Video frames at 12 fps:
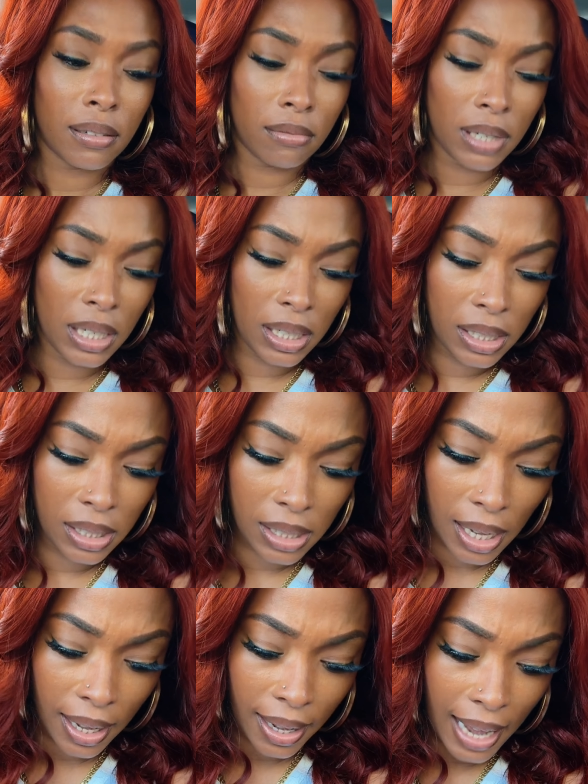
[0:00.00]
What is
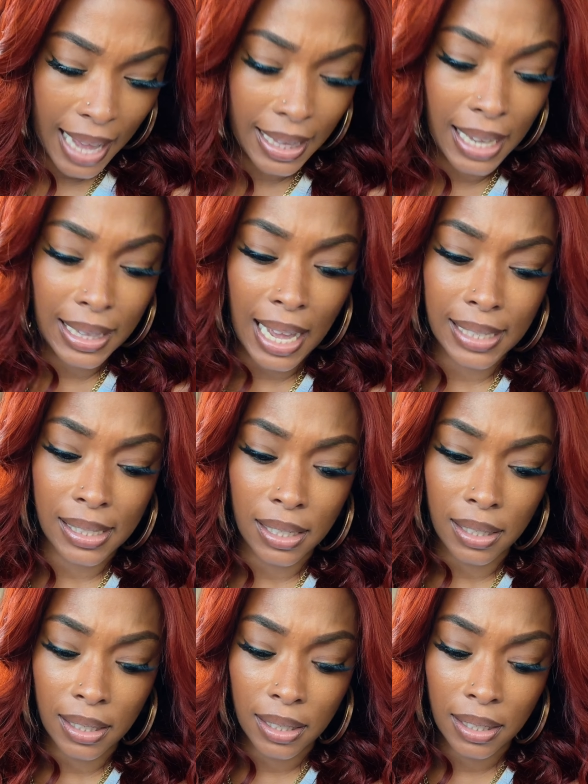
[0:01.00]
that? I think that's
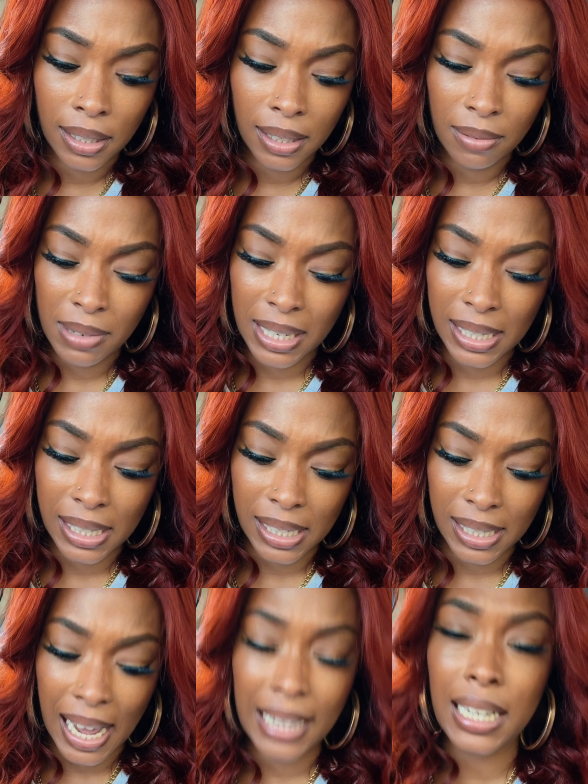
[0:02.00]
the, what is
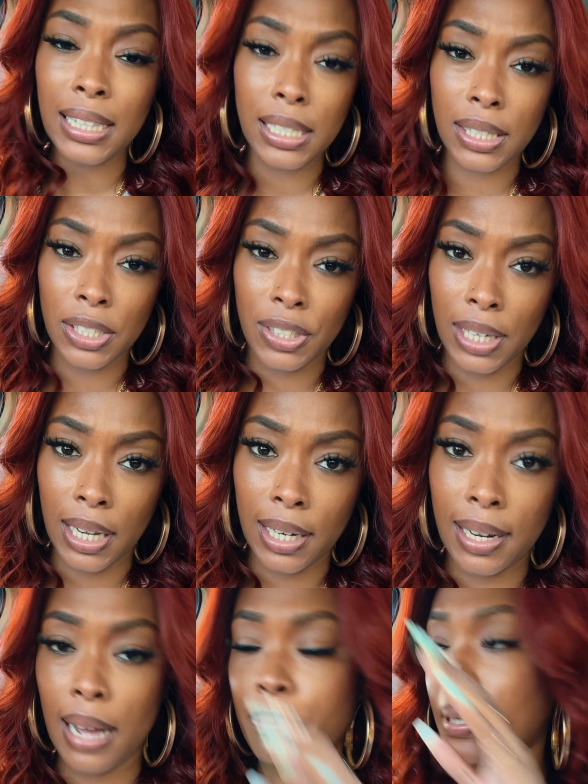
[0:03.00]
this? I think this the chicken
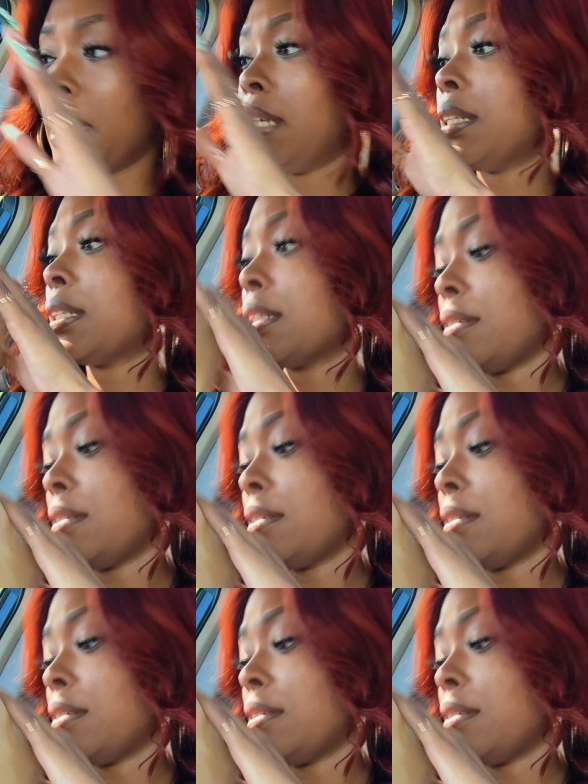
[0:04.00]
dumplings.